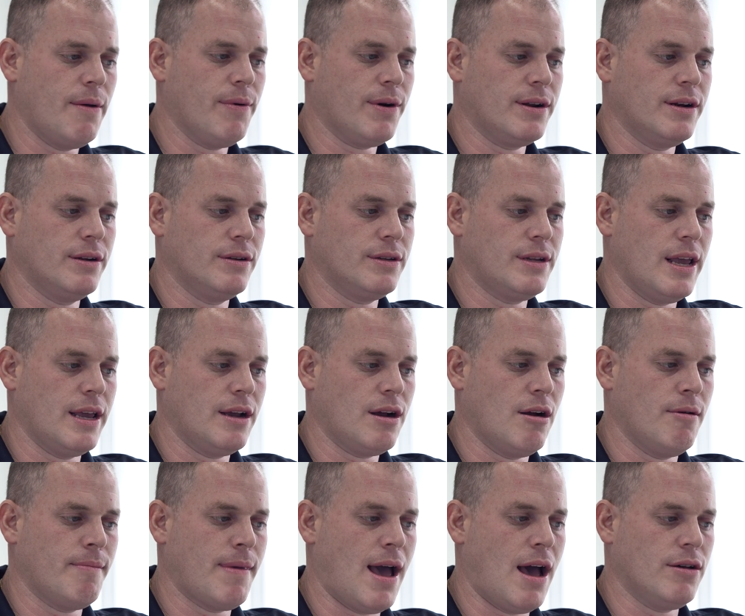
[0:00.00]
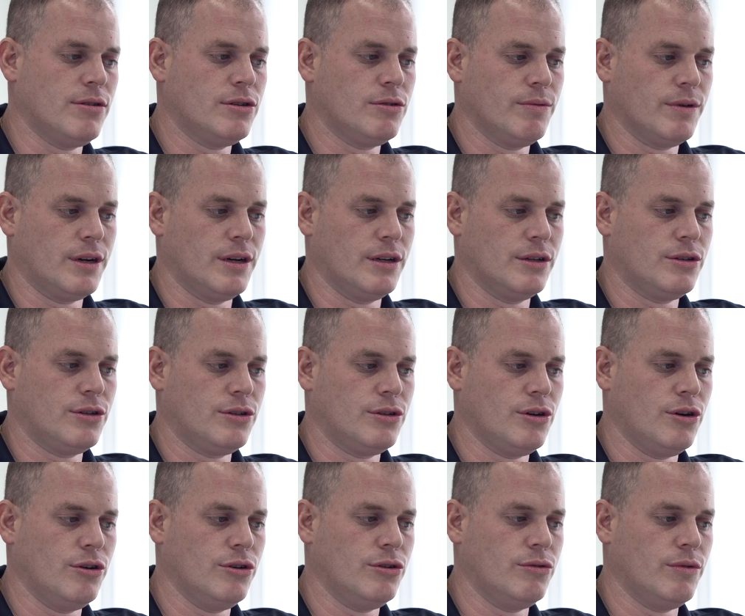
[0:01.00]
We're gonna take our mouse, we're gonna
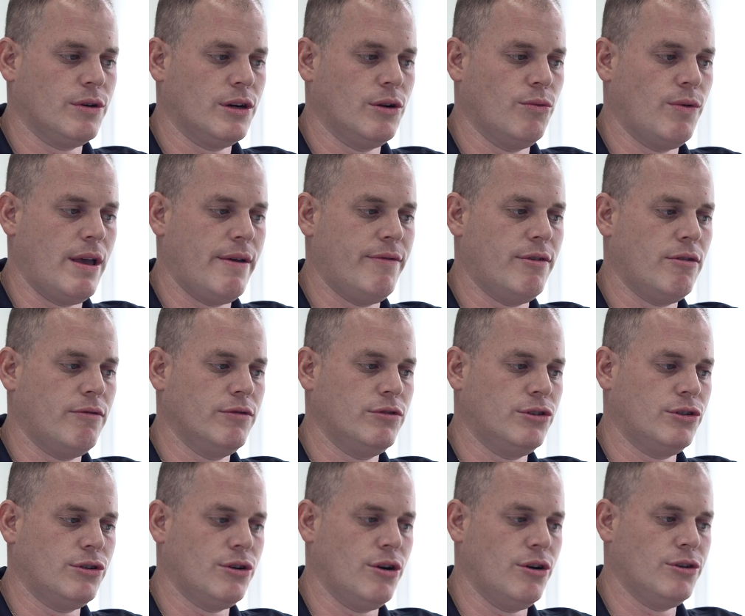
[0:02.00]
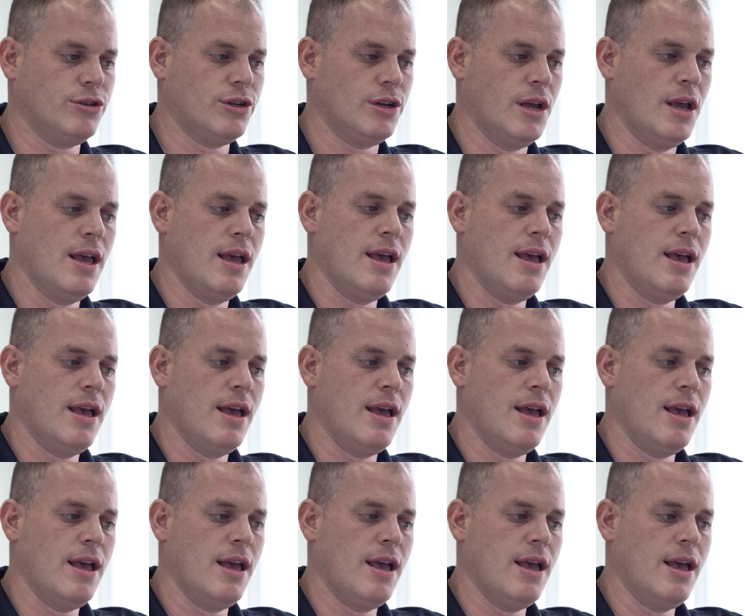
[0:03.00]
search, we're gonna wave it over search,